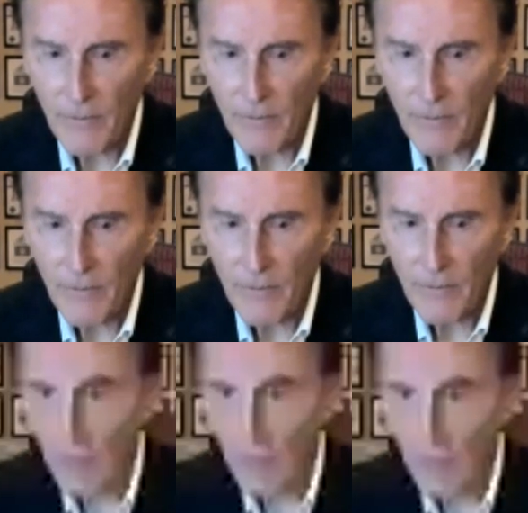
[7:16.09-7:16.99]
Look at all
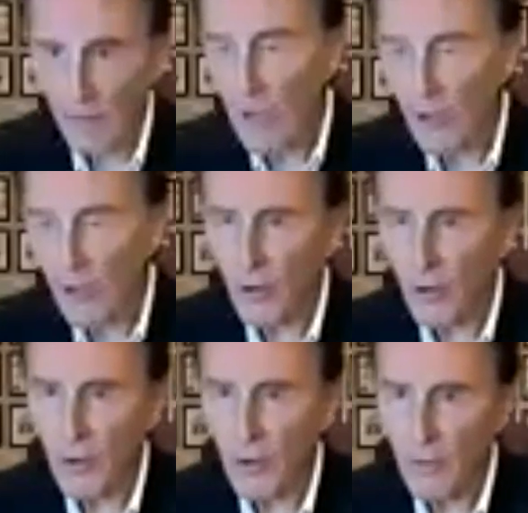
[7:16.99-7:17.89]
the obese children in
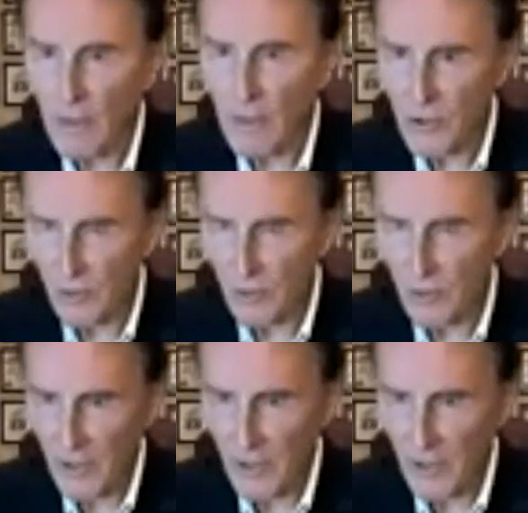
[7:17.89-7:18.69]
the United States today.